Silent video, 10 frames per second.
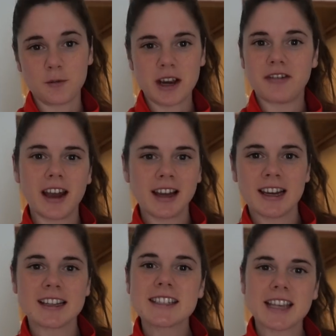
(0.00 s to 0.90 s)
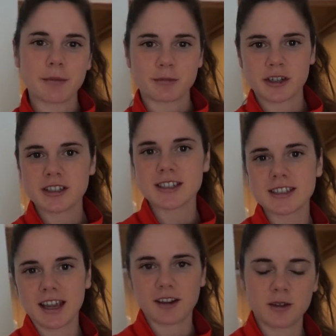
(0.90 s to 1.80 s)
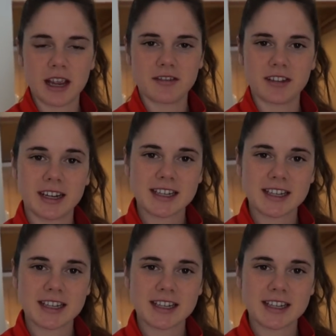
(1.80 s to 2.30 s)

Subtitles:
we are finally in Cyprus and we have an